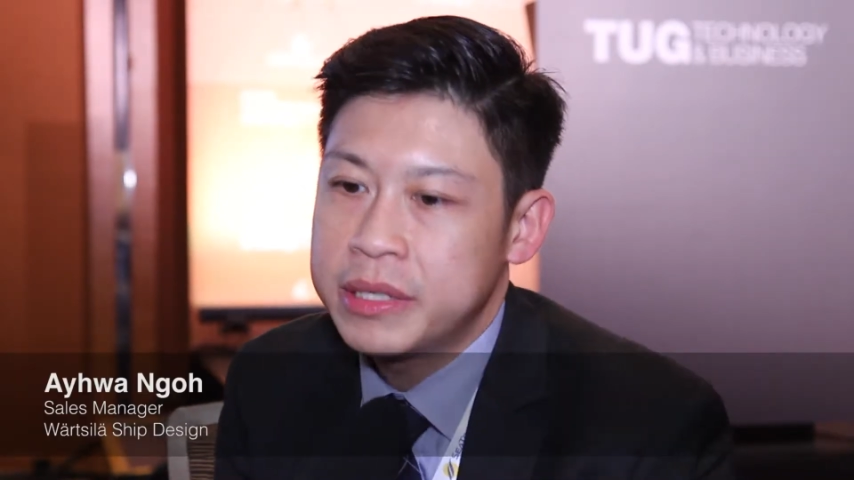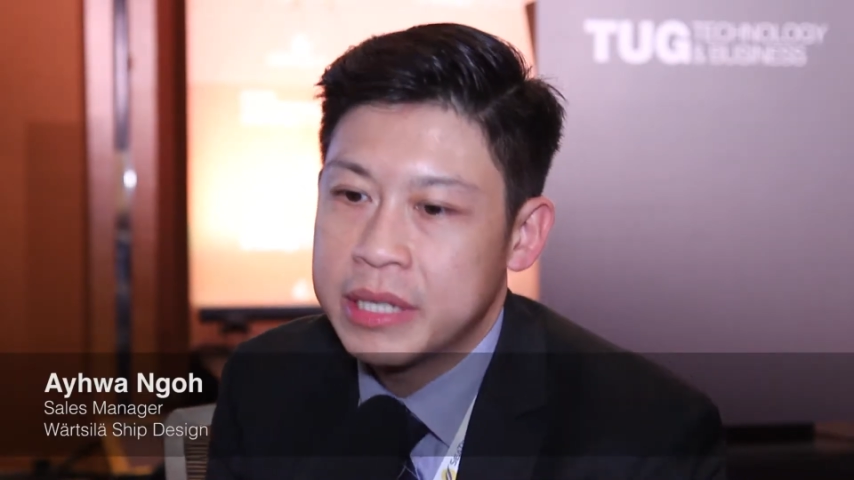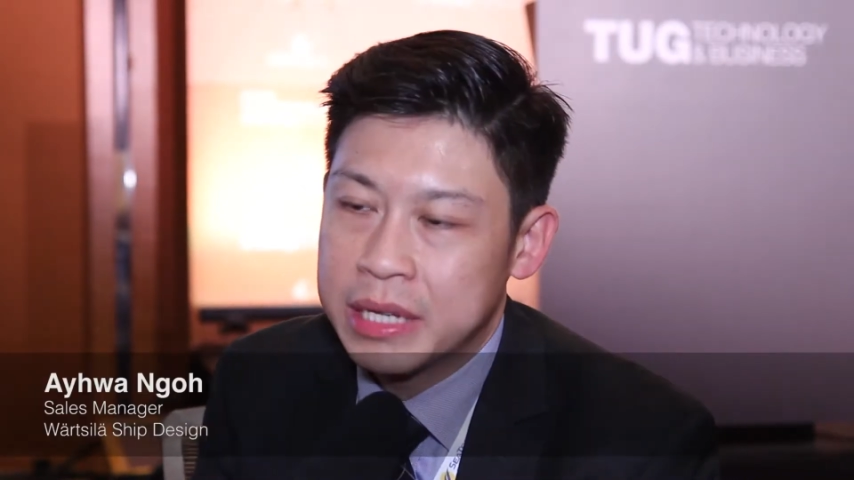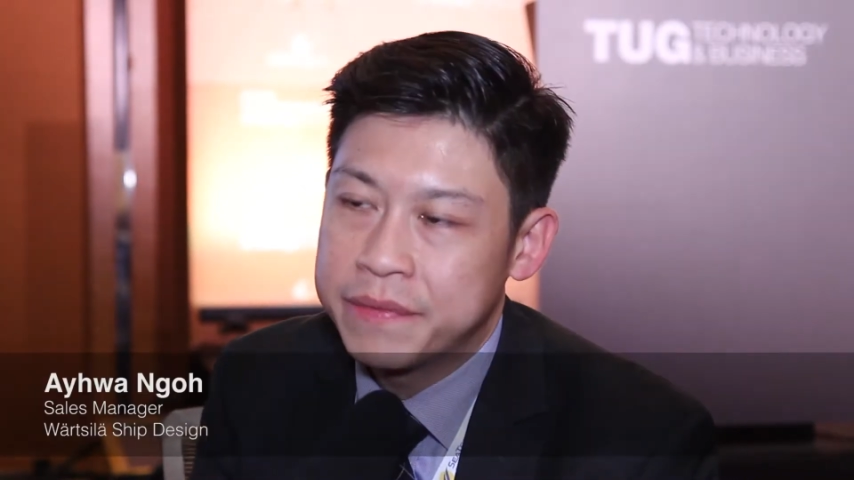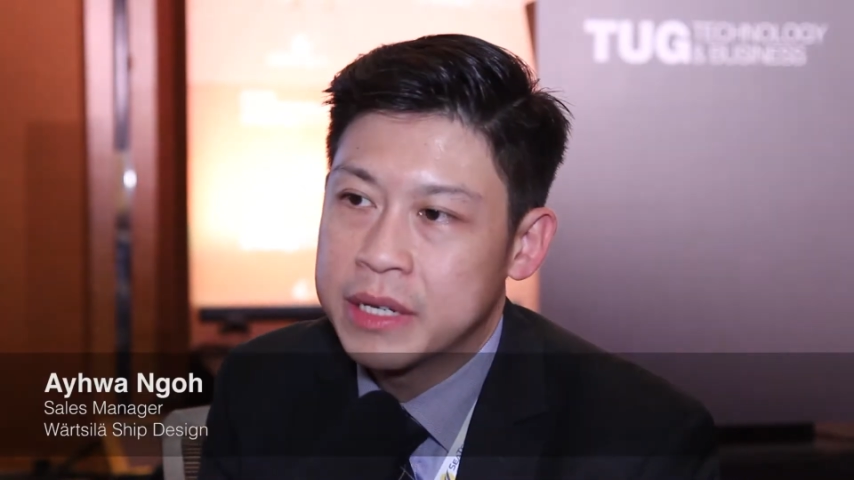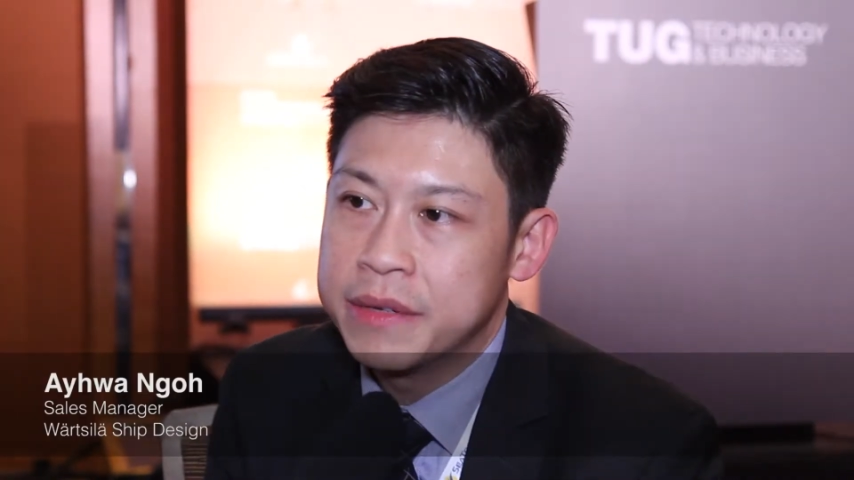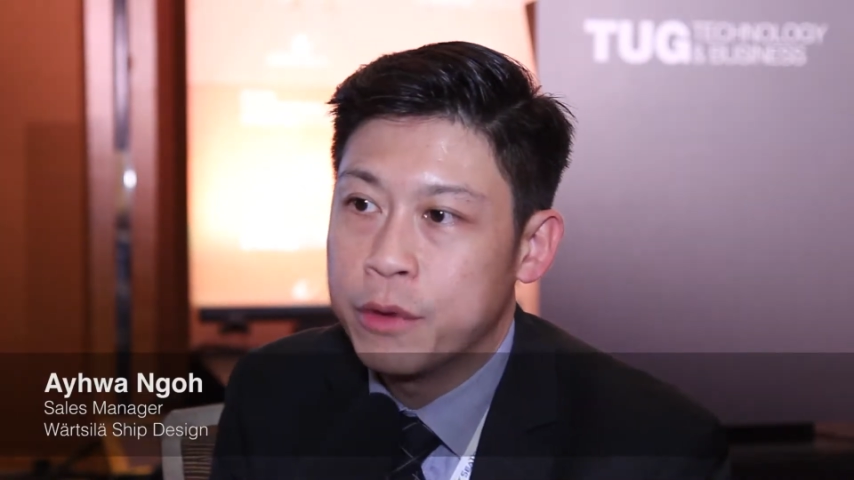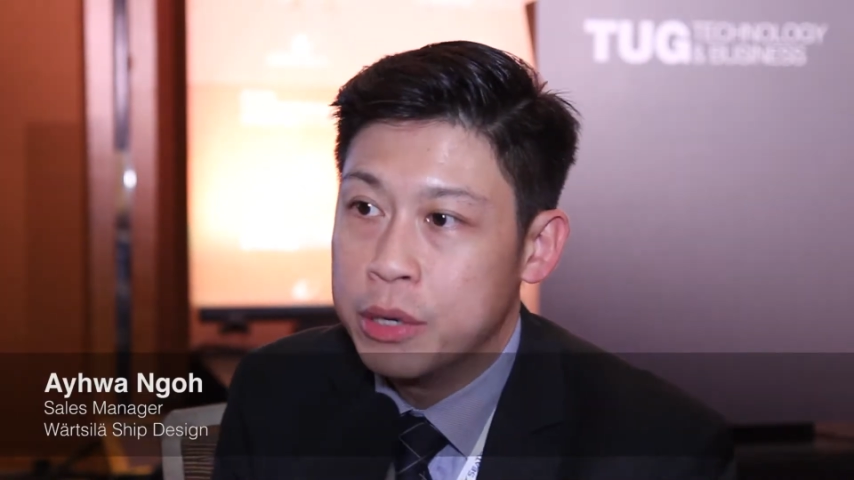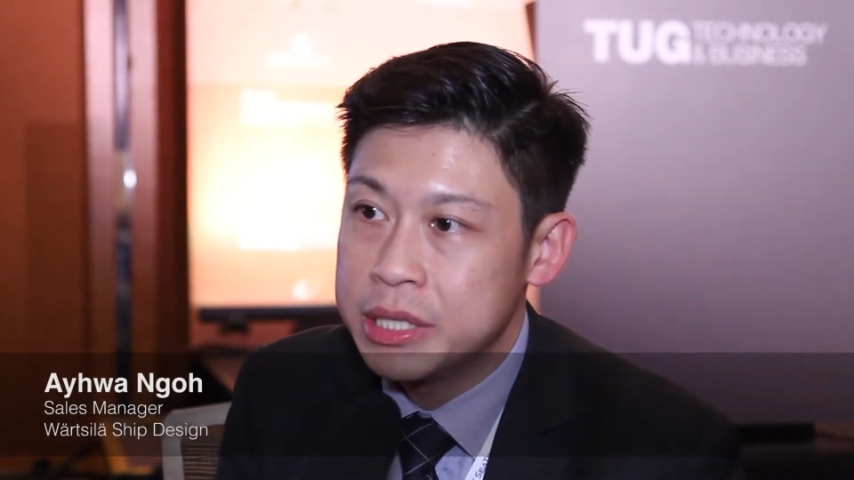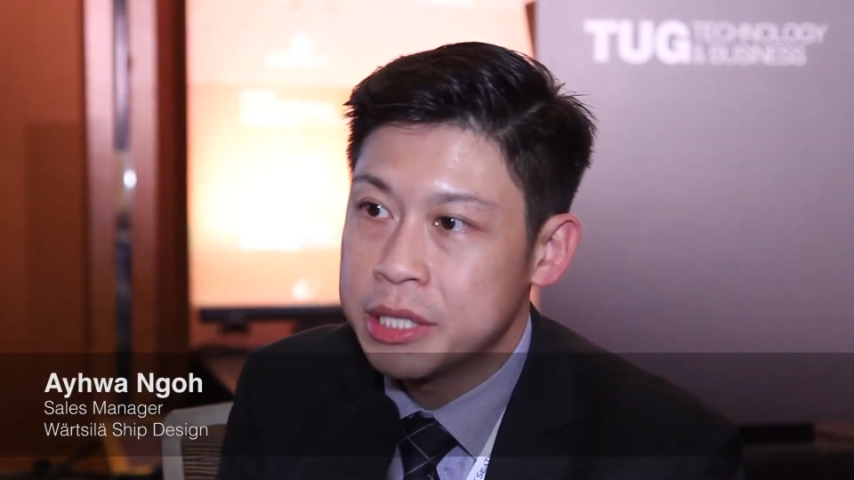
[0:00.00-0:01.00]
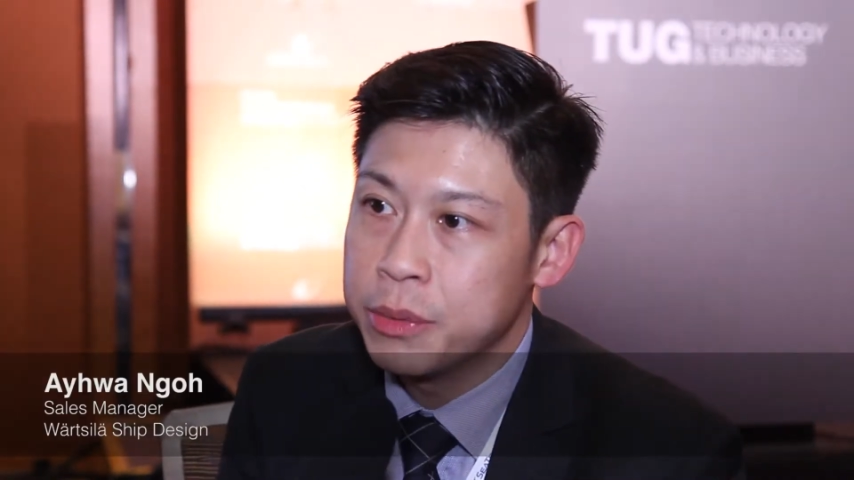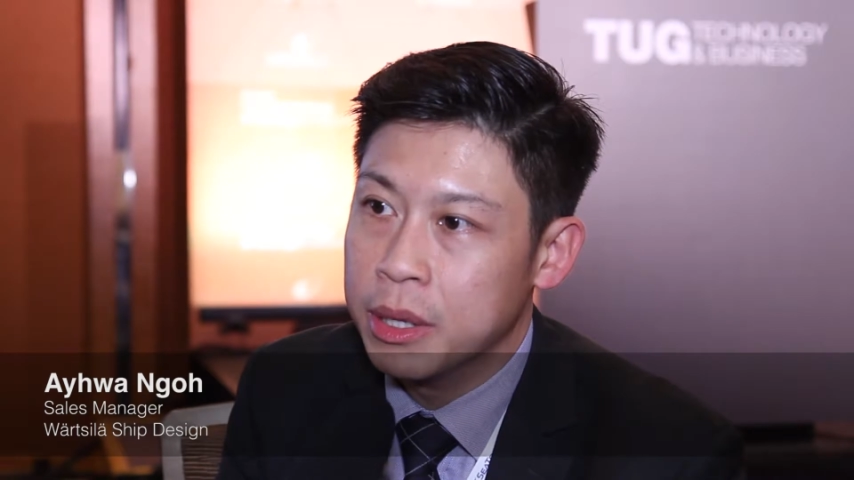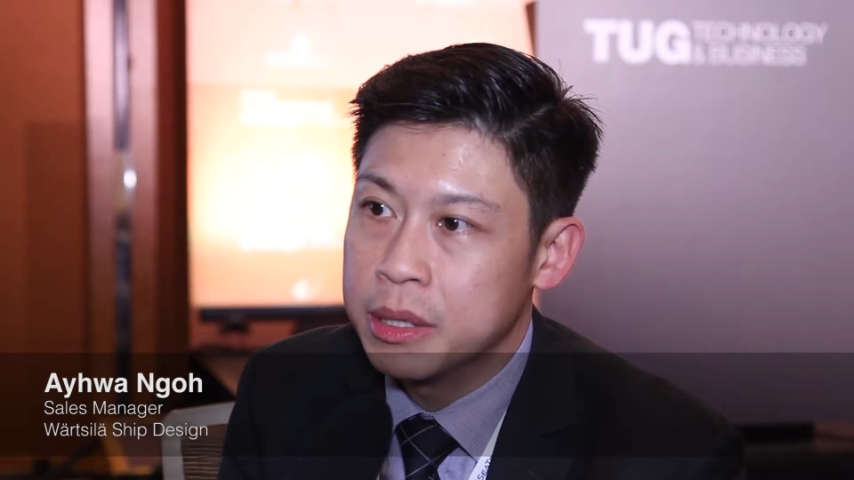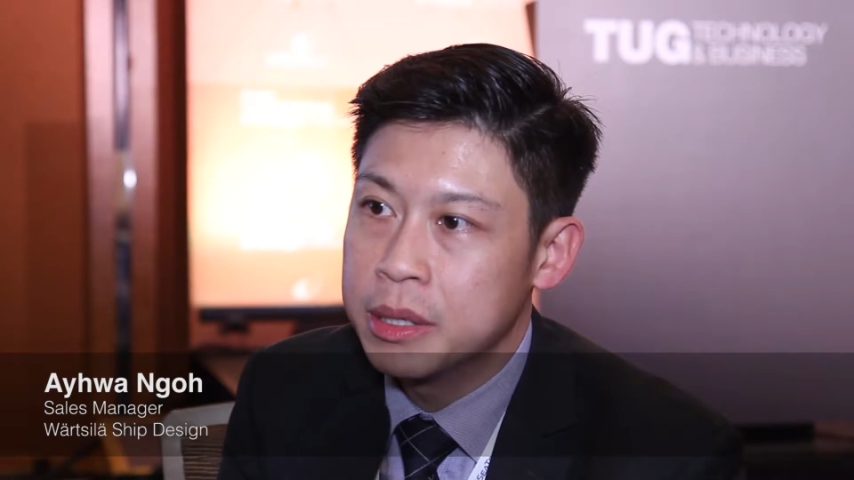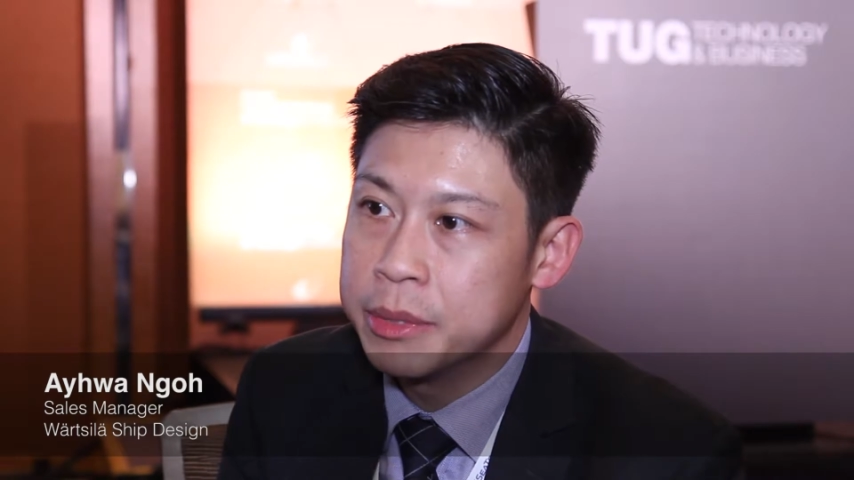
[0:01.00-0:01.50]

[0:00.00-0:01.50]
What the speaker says: significant for us as well